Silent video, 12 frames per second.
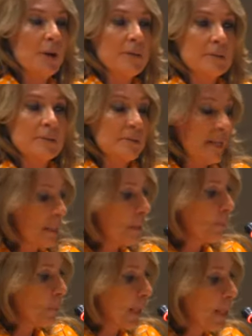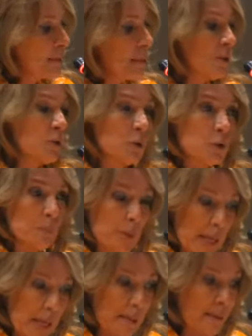crisis taking place in
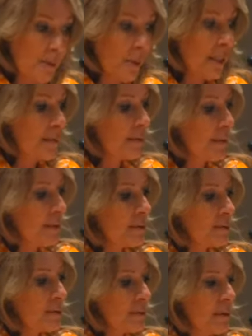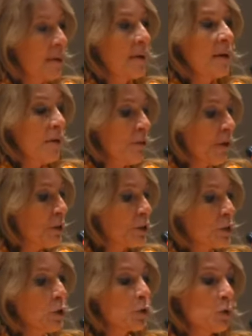Europe and the United States. There
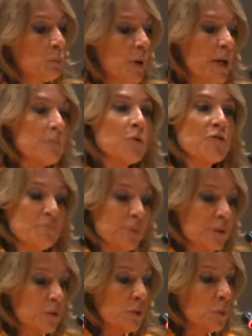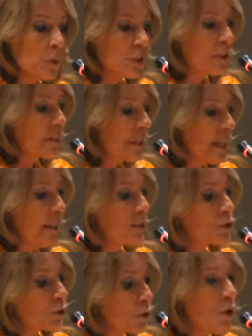is the Occupy movement, which is
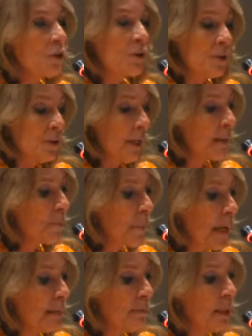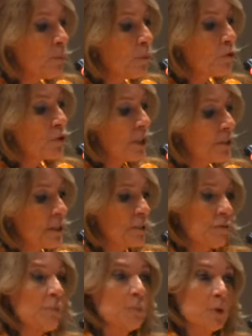getting stronger and demanding more
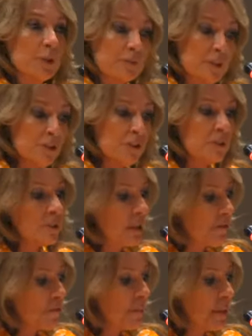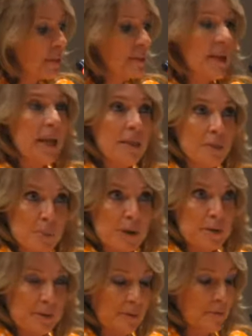justice from politicians, governments, and the
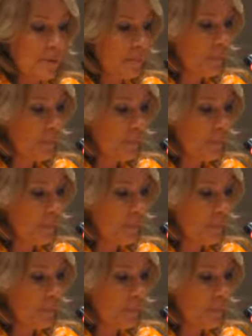market.